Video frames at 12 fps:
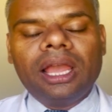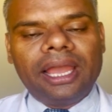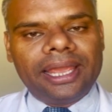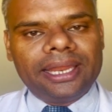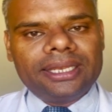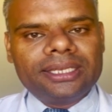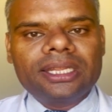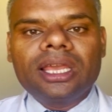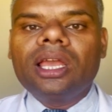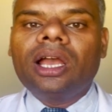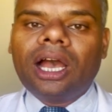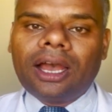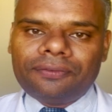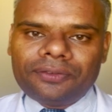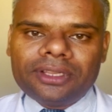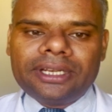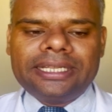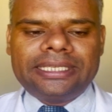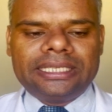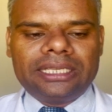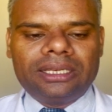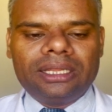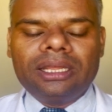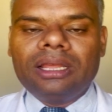And after the
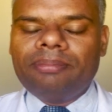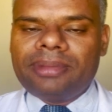decision,